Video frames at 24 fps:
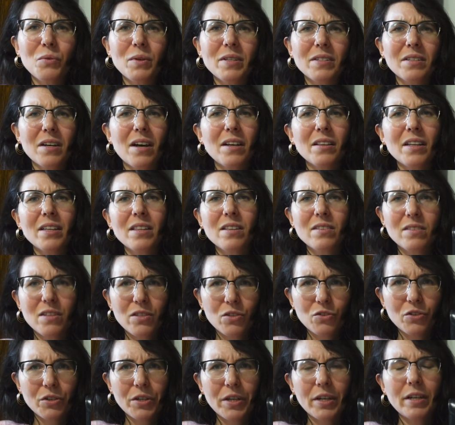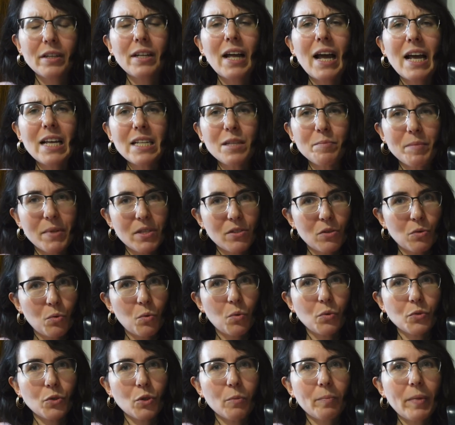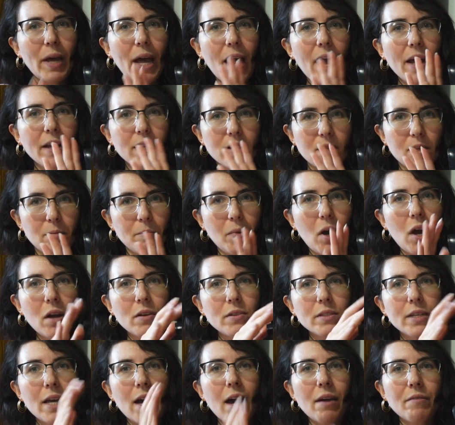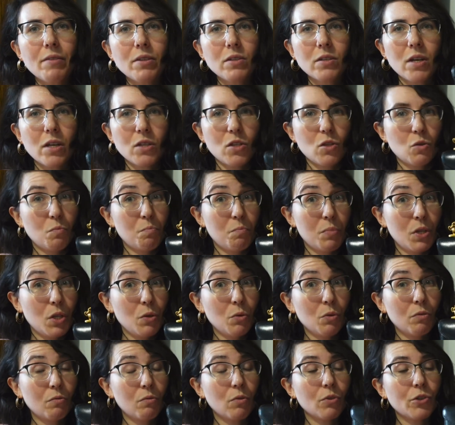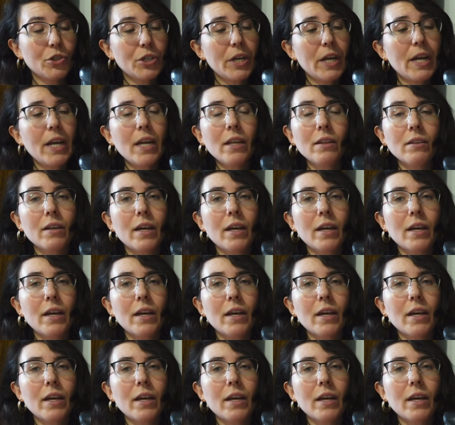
It's got like this intricate clasp, it's an older bag, it's in box calf, it's got this beautiful chain.